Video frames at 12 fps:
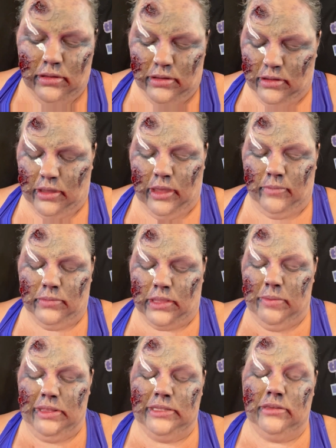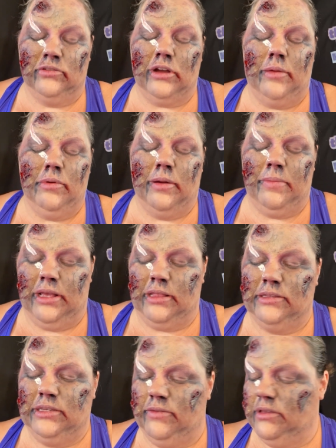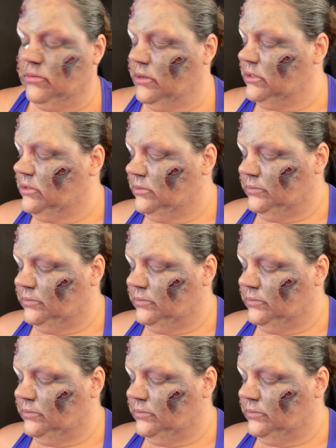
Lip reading: Okay, let me let this dry. I'll be right back. Let's see if this works.